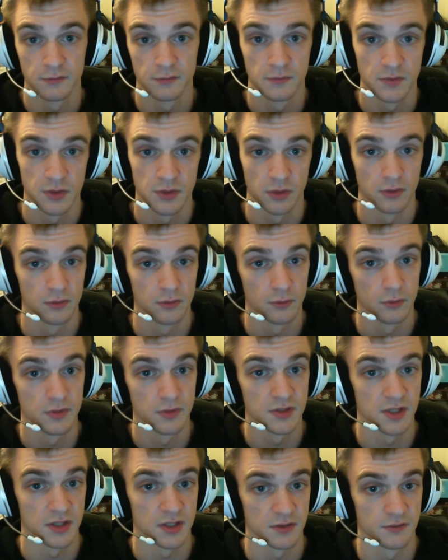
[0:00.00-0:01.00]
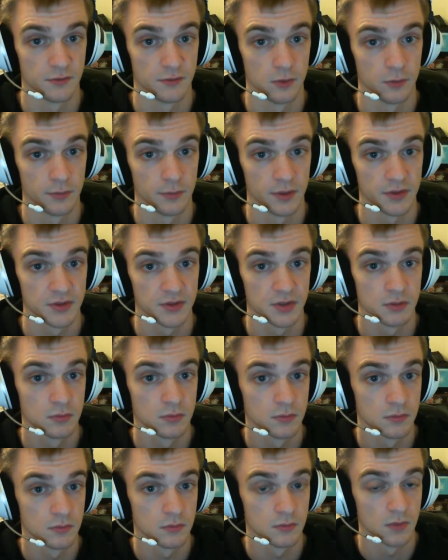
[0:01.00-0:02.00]
So in ruins he has a 4+,
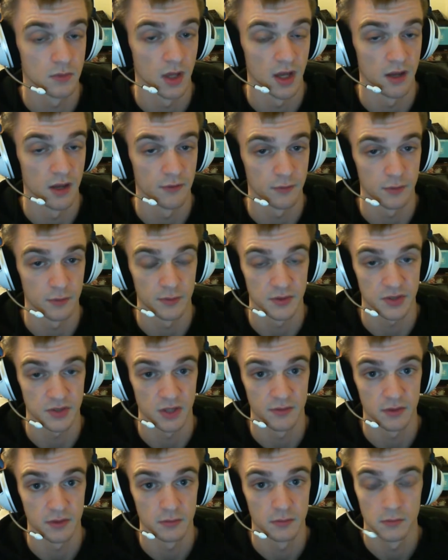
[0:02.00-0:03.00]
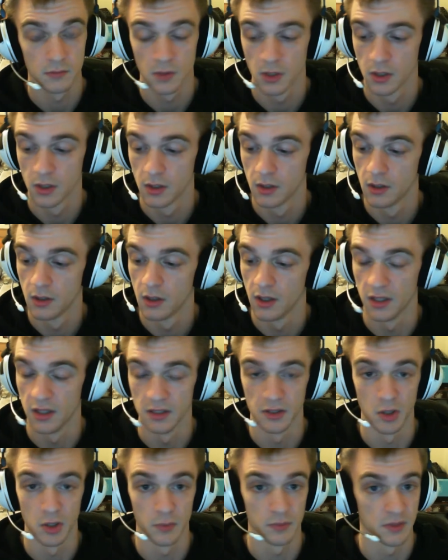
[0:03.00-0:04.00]
3+ cover. In the
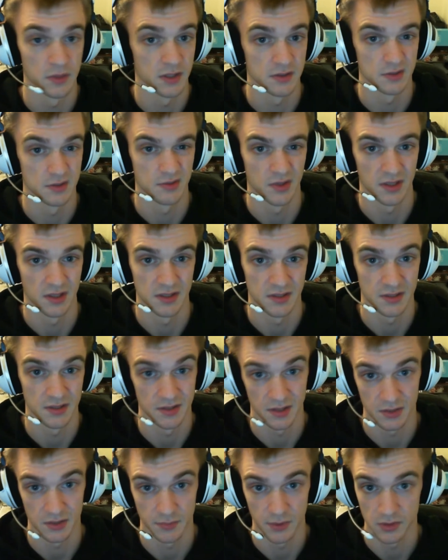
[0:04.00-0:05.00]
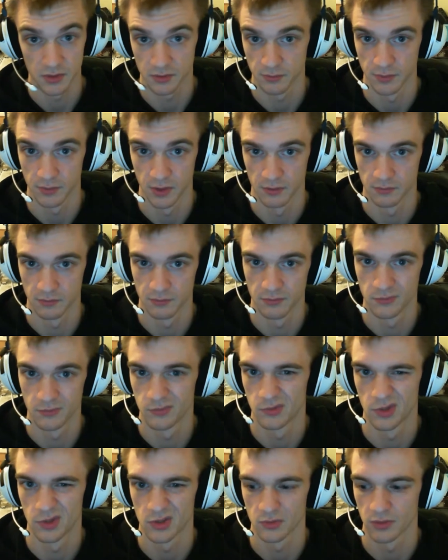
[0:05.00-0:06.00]
open he has at least a 6+, but
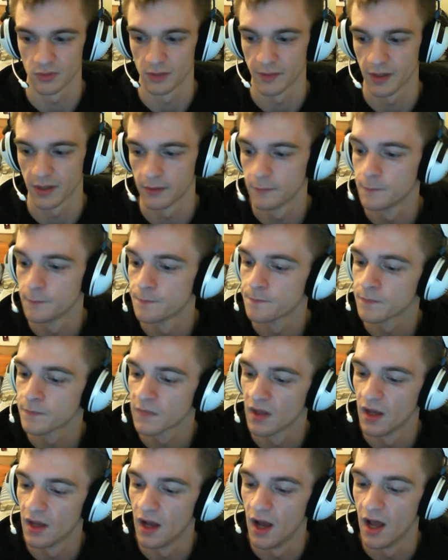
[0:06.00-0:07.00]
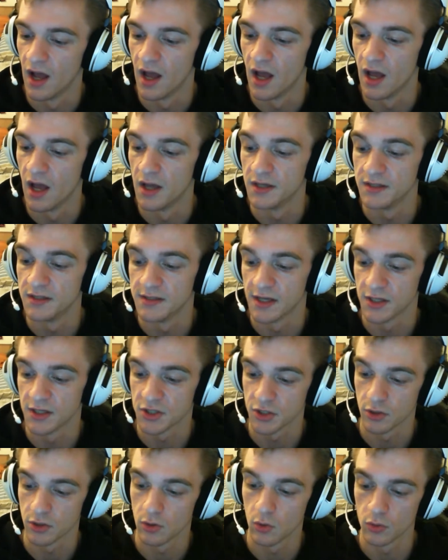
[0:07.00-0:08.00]
doesn't really matter.
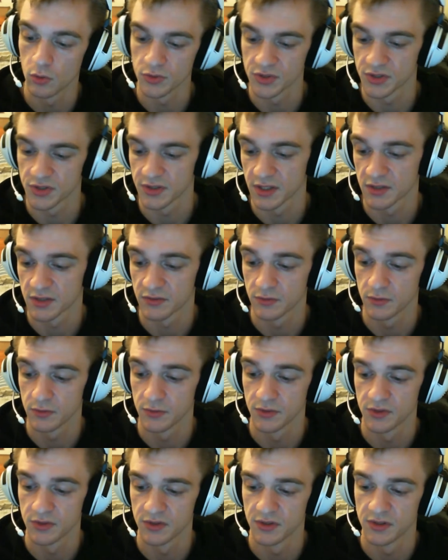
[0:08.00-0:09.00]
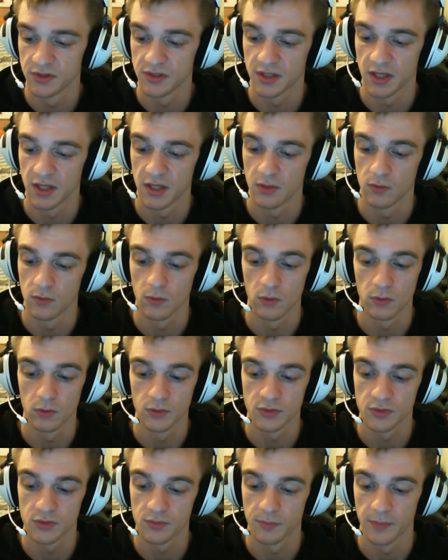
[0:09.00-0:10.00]
Deadshot, all successful to hit
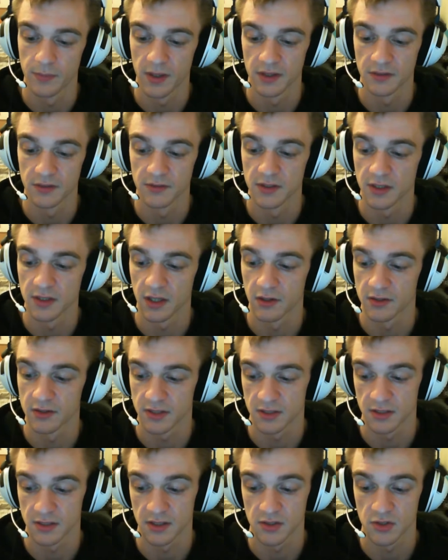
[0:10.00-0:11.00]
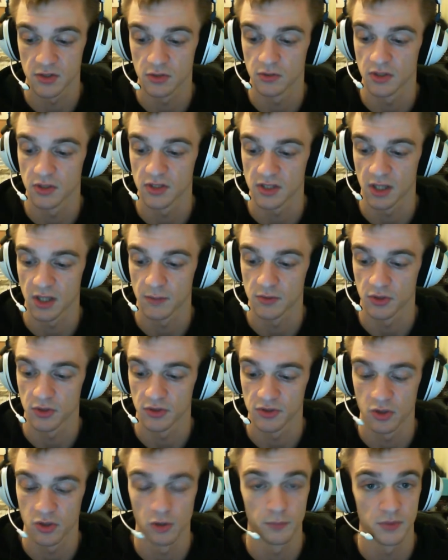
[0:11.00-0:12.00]
rolls by the Officio Assassin, excluding snapshots
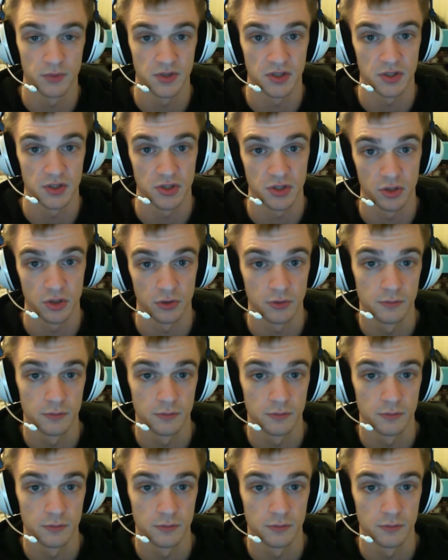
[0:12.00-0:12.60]
or precision shot.